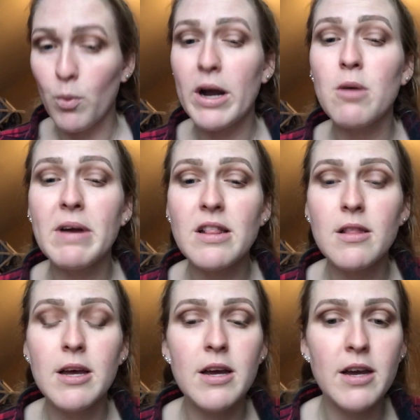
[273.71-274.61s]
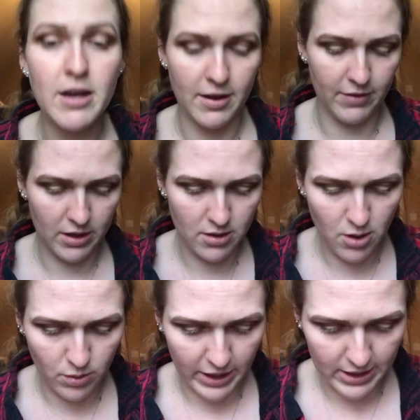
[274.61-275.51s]
Oh my, I have like
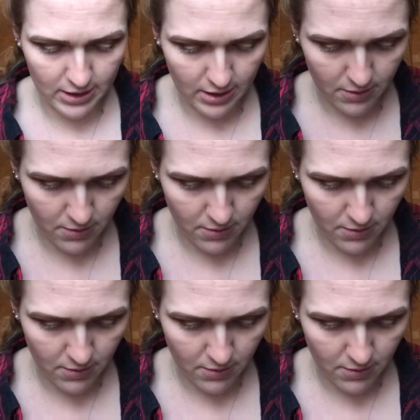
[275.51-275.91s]
no lighting now.